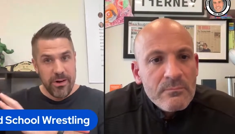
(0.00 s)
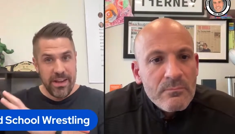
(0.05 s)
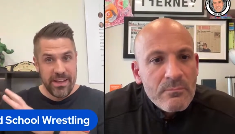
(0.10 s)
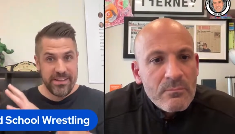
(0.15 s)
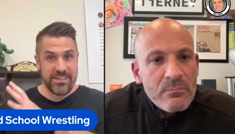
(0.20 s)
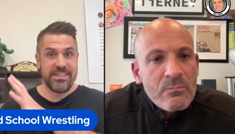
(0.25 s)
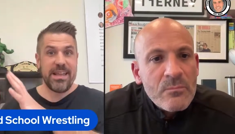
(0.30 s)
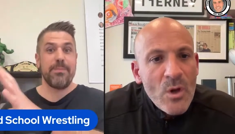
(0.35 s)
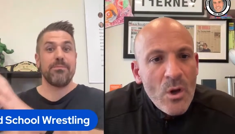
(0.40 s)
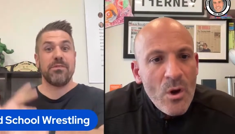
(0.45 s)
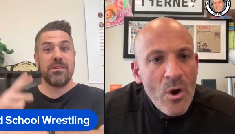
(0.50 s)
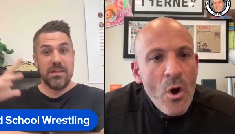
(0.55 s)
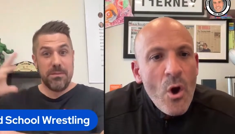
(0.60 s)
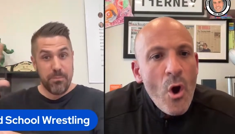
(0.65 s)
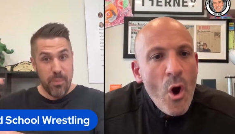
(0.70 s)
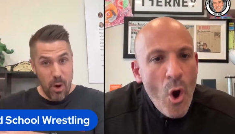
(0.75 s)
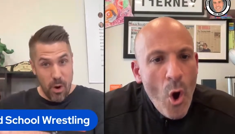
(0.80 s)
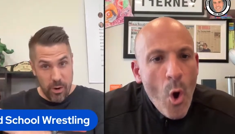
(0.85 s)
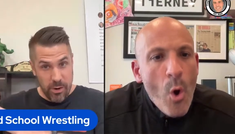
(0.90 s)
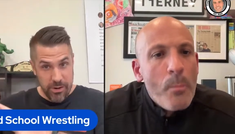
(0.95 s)
Speaker 1: accepted
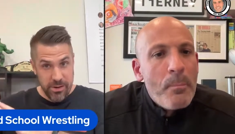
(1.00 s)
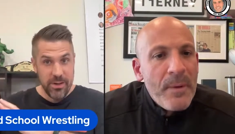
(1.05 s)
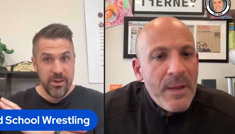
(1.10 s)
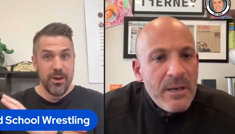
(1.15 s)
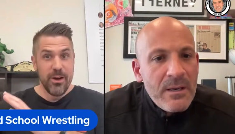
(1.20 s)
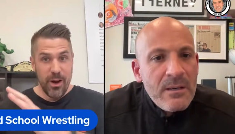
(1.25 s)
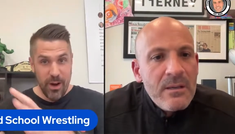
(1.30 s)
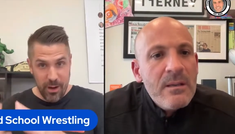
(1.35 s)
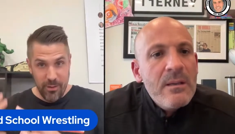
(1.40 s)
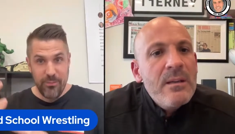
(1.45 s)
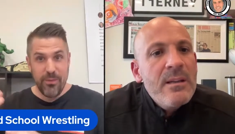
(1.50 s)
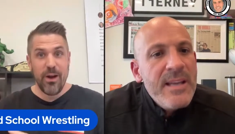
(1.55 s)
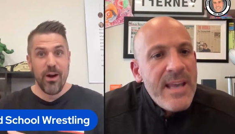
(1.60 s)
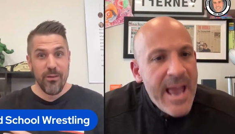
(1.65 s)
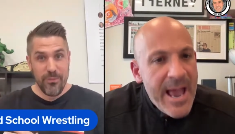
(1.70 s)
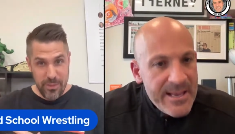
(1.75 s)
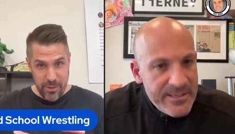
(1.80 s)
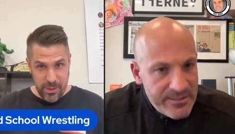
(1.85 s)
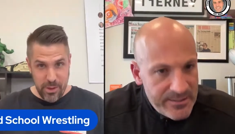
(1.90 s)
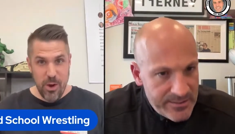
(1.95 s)
part Open, of, of
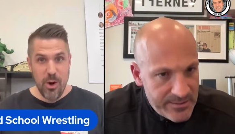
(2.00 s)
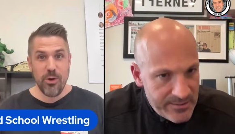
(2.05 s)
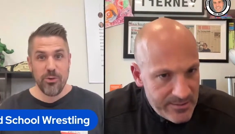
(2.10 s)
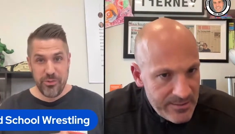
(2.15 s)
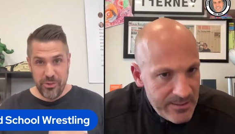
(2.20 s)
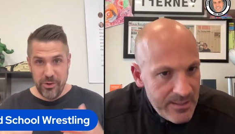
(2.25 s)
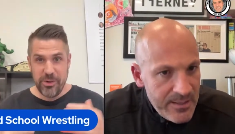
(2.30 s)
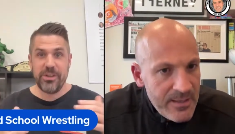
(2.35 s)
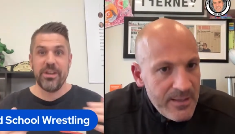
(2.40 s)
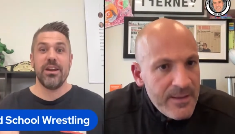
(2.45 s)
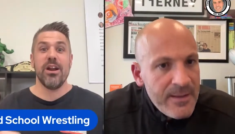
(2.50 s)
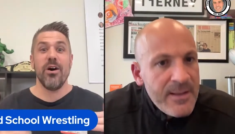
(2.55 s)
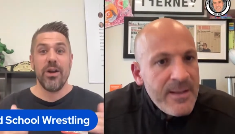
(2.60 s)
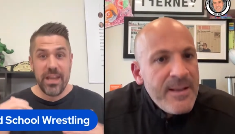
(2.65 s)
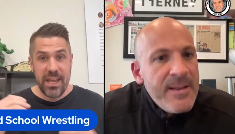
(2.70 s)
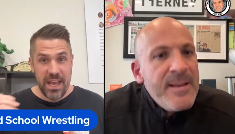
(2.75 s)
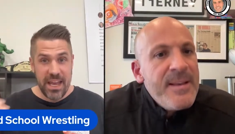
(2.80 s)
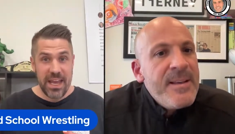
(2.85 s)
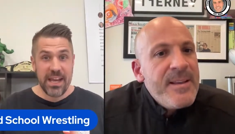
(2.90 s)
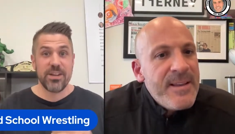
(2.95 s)
yes. the culture. You know, he,
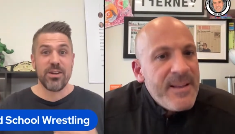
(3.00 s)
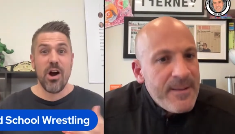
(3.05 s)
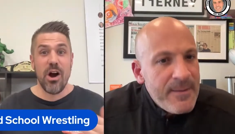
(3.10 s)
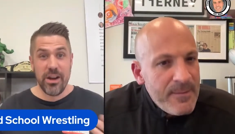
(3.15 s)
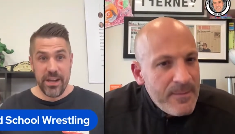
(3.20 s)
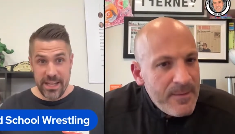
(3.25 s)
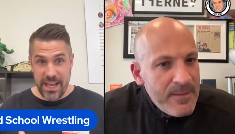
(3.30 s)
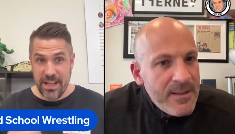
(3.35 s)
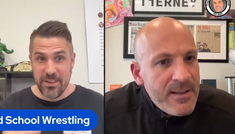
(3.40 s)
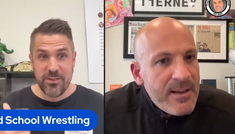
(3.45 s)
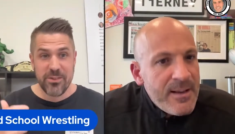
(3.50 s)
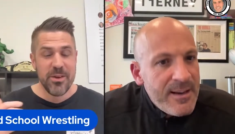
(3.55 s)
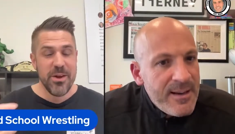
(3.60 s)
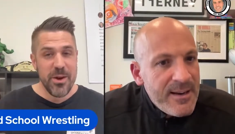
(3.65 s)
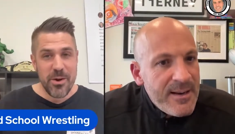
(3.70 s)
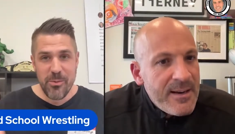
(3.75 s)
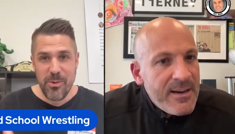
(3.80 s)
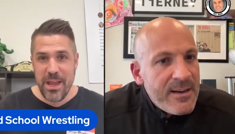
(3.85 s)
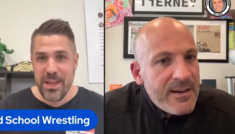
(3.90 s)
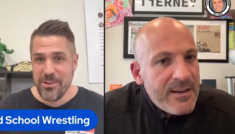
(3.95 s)
he had gone against
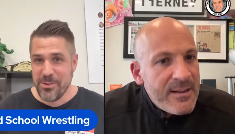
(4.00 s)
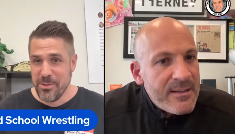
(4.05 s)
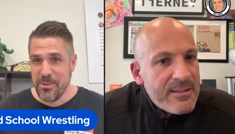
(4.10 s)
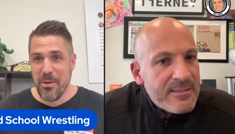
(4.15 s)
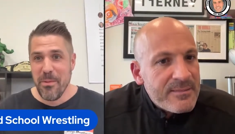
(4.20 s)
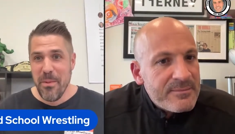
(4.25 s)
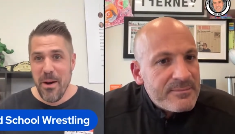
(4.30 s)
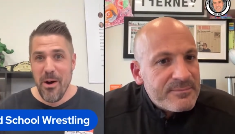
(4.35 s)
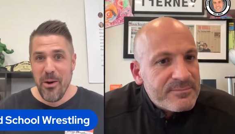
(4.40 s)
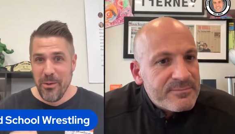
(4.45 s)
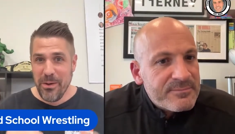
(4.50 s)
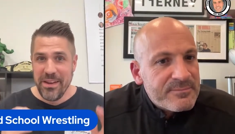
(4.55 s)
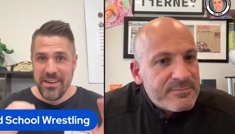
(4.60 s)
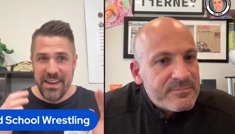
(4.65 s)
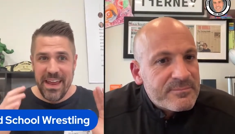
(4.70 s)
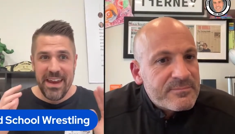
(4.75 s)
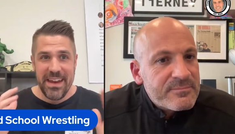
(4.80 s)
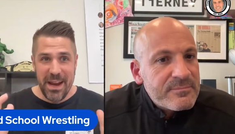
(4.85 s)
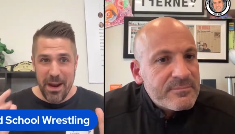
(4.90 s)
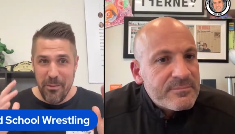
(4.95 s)
Razor Ramon, and,
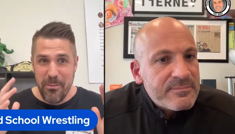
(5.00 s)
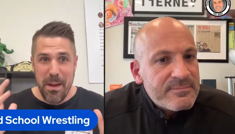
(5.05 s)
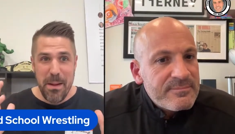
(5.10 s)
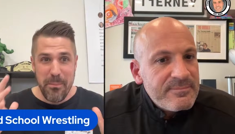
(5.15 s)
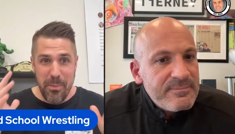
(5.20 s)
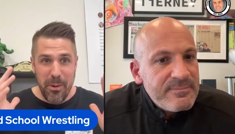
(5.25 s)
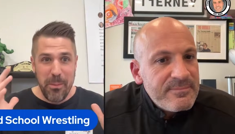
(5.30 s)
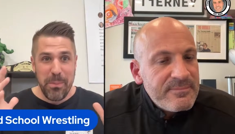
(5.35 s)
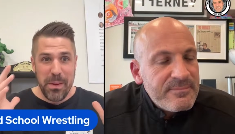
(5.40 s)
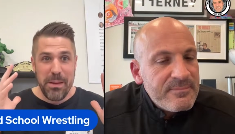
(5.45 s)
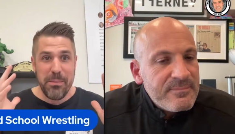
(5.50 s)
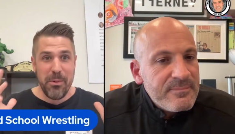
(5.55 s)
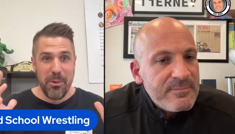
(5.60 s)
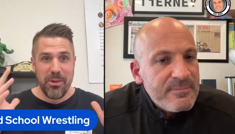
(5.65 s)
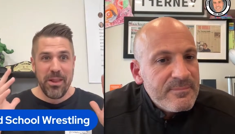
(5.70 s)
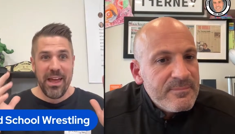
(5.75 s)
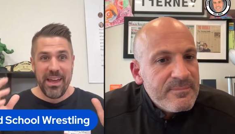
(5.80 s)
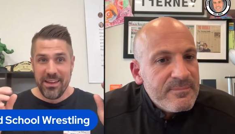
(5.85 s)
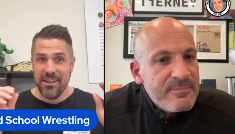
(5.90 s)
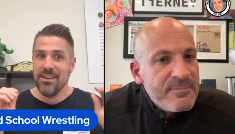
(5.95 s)
and I remember people
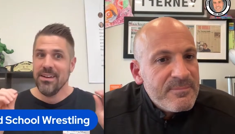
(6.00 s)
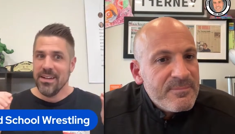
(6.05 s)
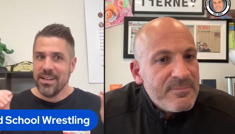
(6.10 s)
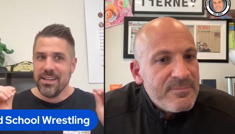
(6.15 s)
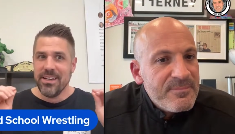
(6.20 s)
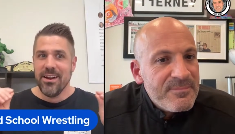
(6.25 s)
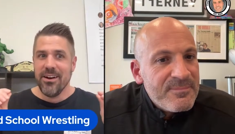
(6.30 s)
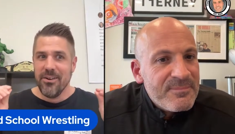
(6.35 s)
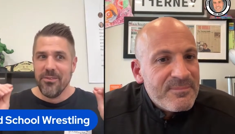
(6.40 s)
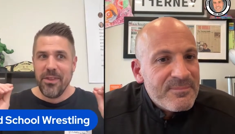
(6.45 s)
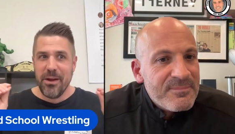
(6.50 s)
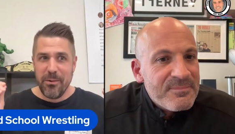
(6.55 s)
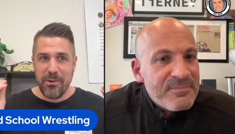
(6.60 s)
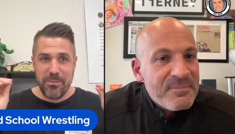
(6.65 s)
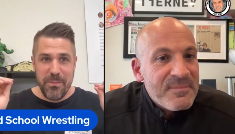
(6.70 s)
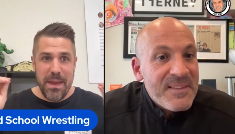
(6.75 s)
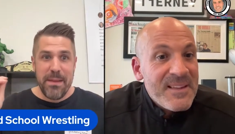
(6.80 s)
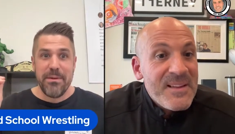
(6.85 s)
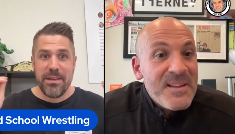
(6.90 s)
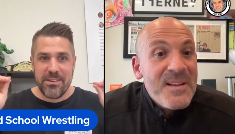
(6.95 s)
like you know there were
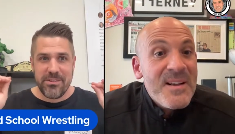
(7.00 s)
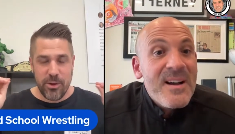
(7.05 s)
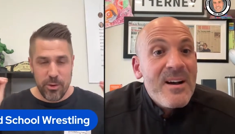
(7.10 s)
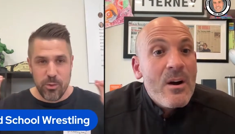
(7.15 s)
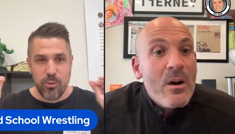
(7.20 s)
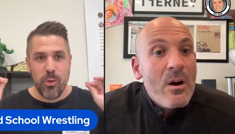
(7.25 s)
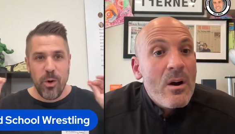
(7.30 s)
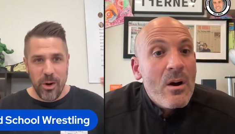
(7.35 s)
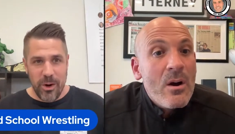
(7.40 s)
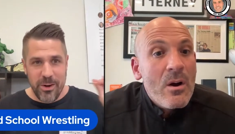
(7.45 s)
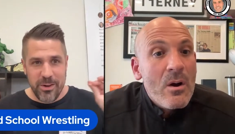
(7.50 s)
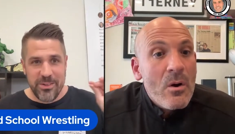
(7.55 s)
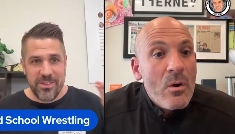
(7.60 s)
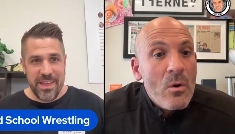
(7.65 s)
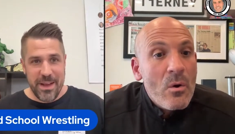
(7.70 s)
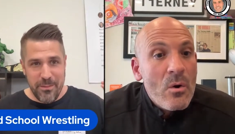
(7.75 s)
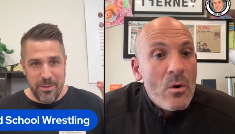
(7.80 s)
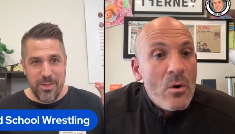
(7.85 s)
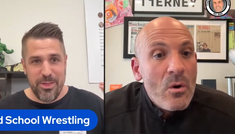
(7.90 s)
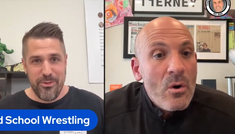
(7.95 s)
maybe certain words that
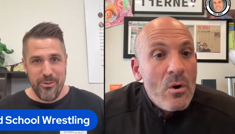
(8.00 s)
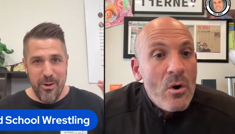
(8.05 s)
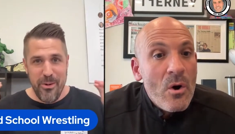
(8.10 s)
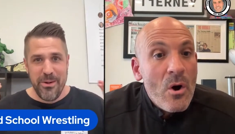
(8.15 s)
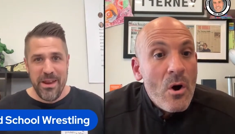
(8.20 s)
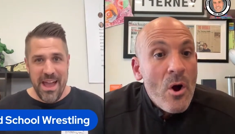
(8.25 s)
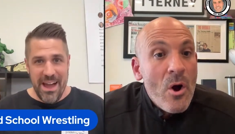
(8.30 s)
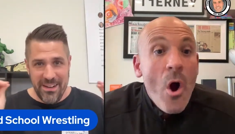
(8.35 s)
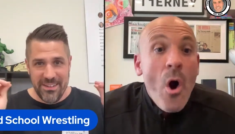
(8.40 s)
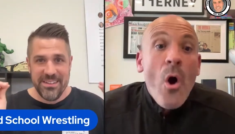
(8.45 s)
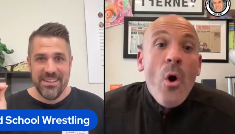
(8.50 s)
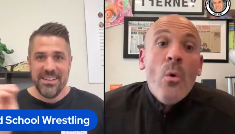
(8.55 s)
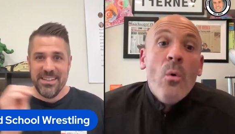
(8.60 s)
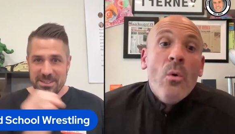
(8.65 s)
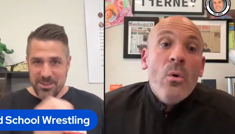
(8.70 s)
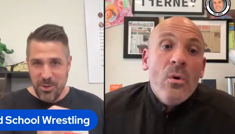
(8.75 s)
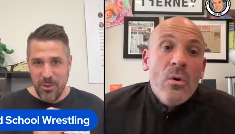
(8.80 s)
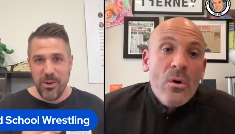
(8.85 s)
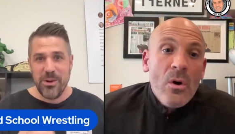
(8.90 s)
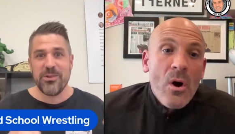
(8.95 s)
were thrown out.
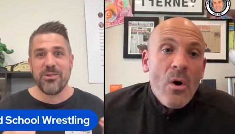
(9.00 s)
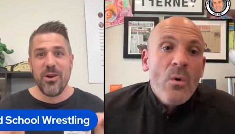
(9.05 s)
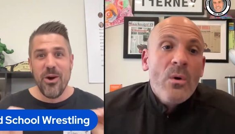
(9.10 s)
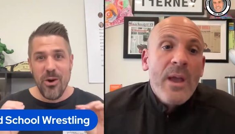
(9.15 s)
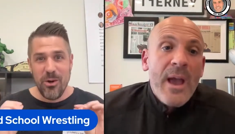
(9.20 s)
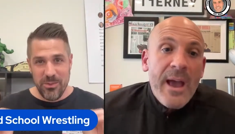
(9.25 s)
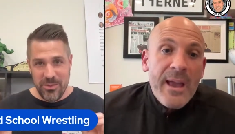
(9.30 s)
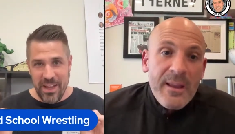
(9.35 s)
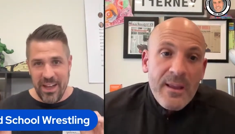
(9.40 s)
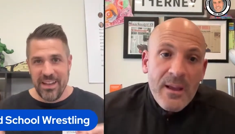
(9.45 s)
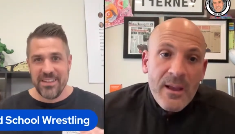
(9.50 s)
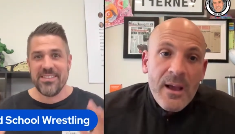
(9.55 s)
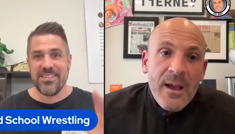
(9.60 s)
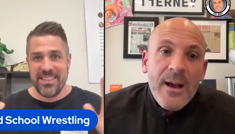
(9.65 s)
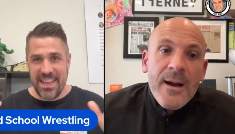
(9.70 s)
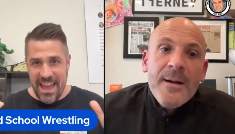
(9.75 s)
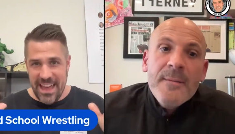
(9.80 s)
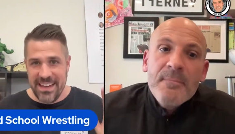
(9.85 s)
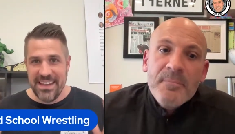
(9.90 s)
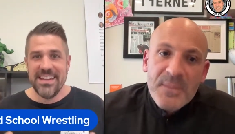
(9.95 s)
Oh, gold okay. dust
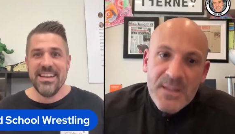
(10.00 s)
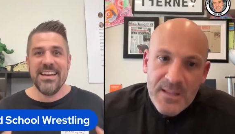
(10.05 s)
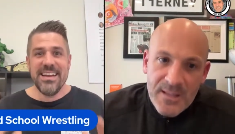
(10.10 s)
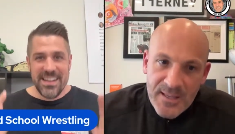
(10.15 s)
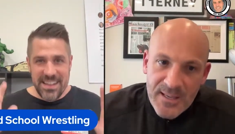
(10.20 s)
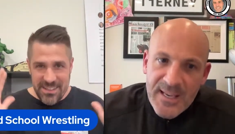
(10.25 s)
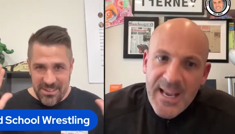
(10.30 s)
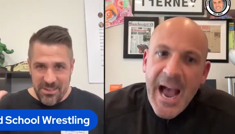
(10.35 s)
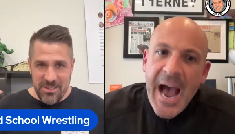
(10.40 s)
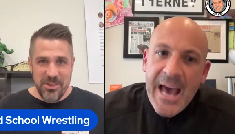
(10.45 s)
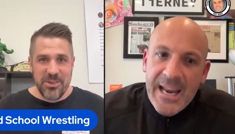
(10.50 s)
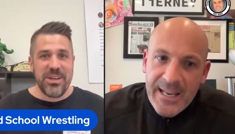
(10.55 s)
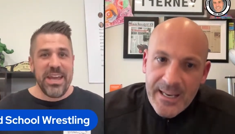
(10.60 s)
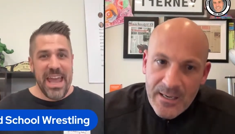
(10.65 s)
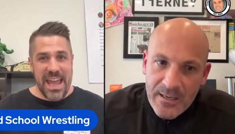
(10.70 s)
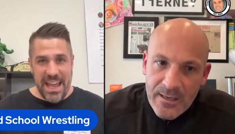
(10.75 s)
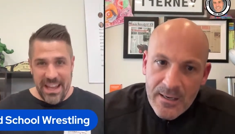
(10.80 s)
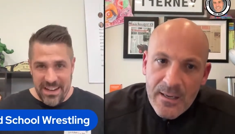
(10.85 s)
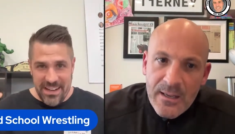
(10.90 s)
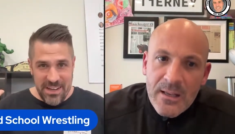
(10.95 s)
that Got you
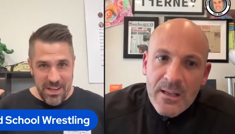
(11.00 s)
it.